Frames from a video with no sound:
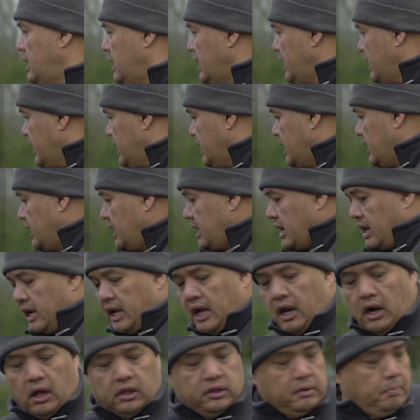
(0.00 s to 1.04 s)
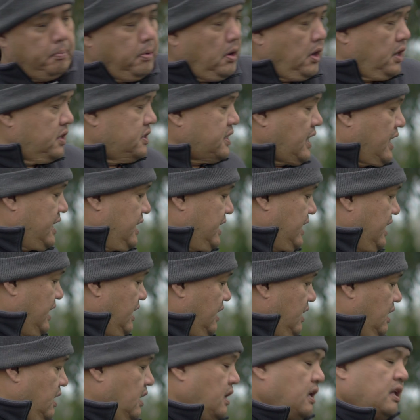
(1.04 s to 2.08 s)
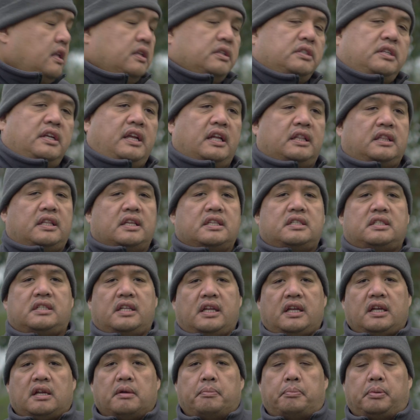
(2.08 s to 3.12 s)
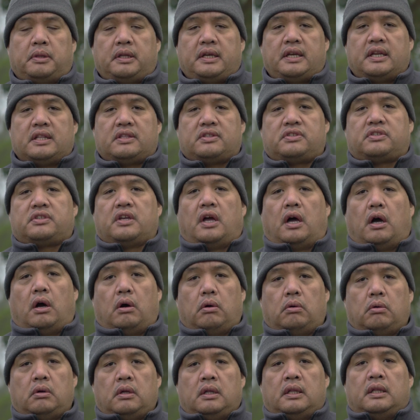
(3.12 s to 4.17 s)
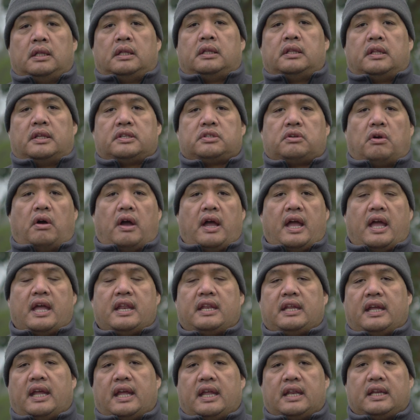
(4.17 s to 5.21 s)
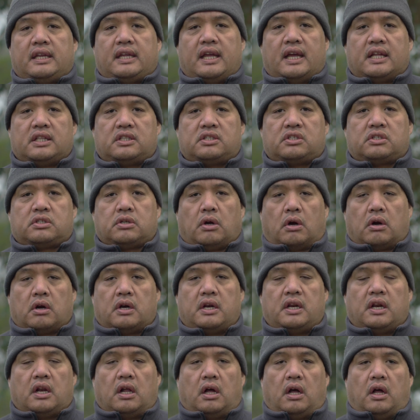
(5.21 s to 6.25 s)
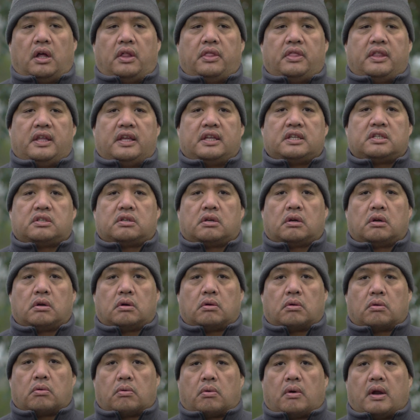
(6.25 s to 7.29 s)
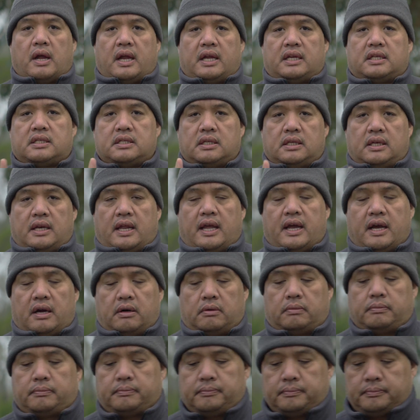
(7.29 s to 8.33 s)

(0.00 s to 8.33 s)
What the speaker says: and I got all the parts I need to get this thing completed. So let's go ahead and get started on this right now.